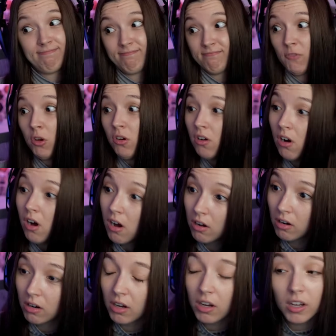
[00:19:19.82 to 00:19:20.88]
Oh, oh,
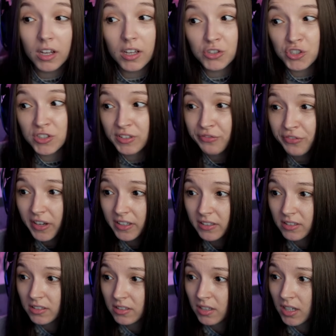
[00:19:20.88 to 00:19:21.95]
oh, she's a
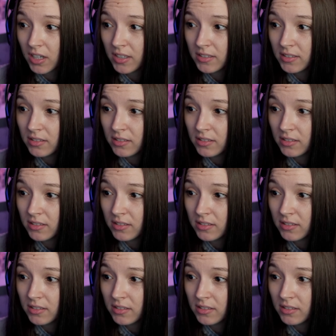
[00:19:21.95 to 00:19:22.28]
fighter, guys.